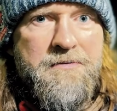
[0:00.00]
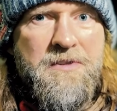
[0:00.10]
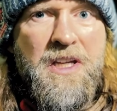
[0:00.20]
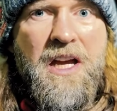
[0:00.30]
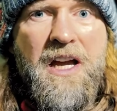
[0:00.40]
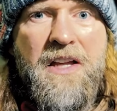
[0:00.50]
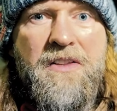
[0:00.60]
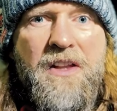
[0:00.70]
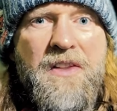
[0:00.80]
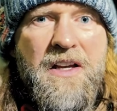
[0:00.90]
Yeah,
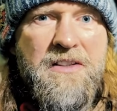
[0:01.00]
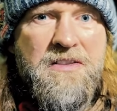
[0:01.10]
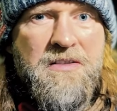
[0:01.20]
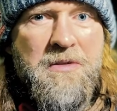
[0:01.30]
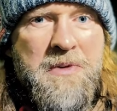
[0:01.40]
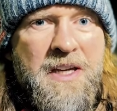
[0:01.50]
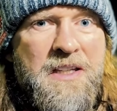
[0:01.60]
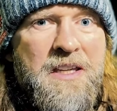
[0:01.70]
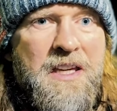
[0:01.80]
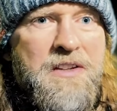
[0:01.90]
that's the main
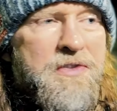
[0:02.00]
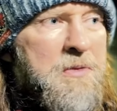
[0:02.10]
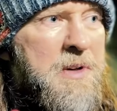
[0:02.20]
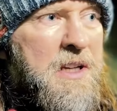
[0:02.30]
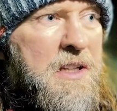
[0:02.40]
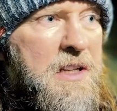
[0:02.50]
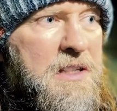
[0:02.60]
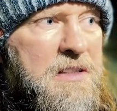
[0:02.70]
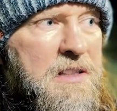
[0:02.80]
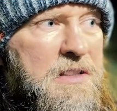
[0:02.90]
key for me
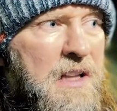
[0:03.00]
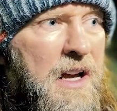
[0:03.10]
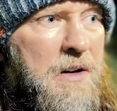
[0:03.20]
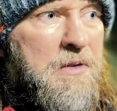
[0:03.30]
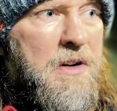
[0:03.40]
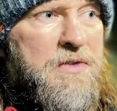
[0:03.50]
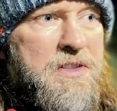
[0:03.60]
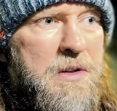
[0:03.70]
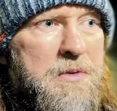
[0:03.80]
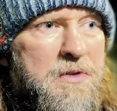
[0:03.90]
is that
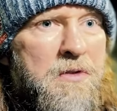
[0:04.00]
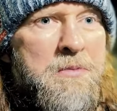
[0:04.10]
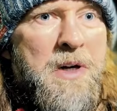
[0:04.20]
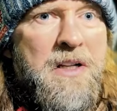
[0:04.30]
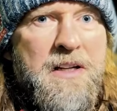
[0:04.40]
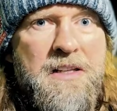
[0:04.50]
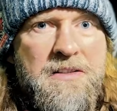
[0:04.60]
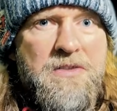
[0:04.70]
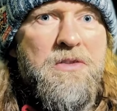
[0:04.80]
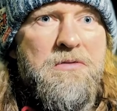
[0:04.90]
obviously we've done well
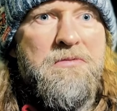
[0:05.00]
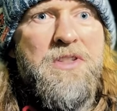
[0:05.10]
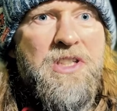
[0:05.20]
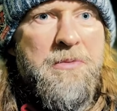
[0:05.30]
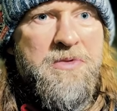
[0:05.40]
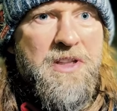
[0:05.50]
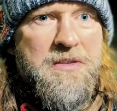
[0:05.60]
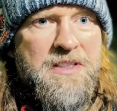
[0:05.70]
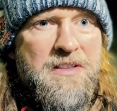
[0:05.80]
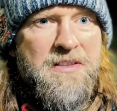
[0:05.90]
against the Championship
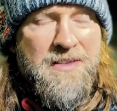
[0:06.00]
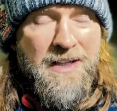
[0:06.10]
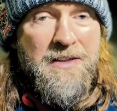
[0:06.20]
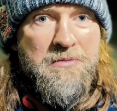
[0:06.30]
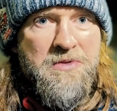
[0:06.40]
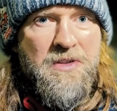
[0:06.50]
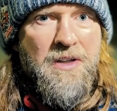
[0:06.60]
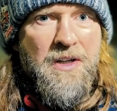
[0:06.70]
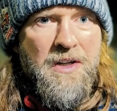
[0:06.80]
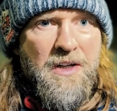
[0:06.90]
teams
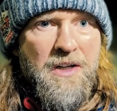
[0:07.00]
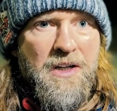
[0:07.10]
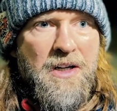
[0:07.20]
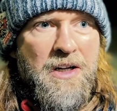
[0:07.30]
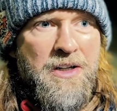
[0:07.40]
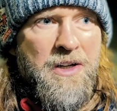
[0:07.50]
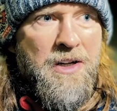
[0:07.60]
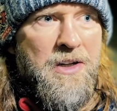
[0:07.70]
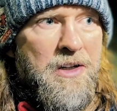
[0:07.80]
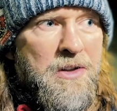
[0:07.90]
and
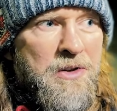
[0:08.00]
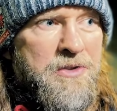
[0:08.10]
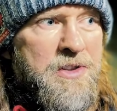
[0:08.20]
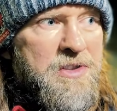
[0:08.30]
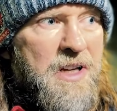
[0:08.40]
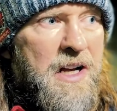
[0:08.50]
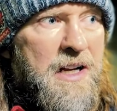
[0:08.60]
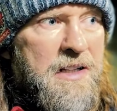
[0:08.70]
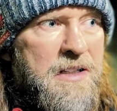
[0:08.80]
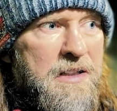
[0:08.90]
a London
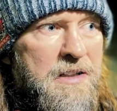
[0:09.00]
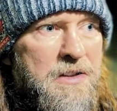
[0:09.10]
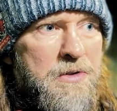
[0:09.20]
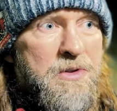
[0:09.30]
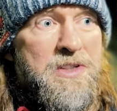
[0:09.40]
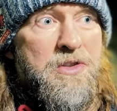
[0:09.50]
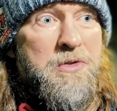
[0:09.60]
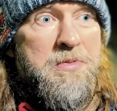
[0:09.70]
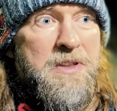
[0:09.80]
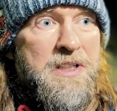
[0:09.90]
side. We're in
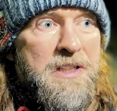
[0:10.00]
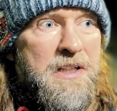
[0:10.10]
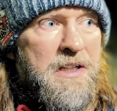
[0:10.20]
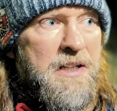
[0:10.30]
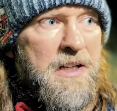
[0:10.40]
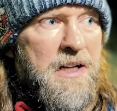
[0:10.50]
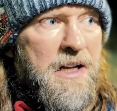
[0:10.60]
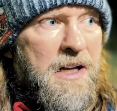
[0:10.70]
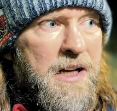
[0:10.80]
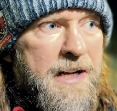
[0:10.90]
Super League.
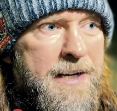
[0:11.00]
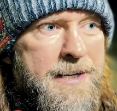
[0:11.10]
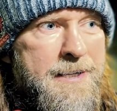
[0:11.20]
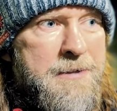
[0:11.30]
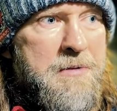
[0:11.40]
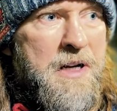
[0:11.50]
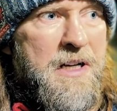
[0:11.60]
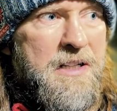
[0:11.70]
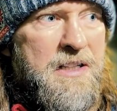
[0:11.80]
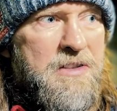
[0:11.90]

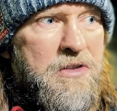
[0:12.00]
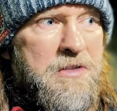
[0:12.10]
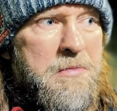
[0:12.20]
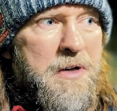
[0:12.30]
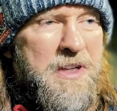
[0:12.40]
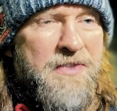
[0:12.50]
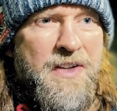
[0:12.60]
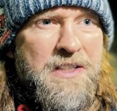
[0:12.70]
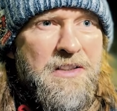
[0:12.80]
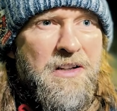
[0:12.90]
And it's just about
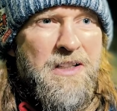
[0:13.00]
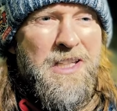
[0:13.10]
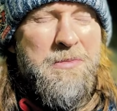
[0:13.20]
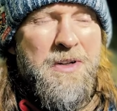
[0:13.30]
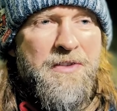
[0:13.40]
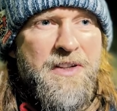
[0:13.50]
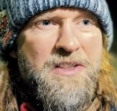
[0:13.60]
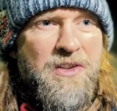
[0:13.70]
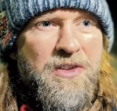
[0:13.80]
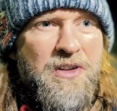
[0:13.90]
keeping our
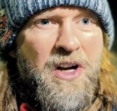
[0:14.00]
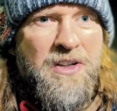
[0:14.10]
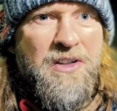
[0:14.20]
feet on the ground.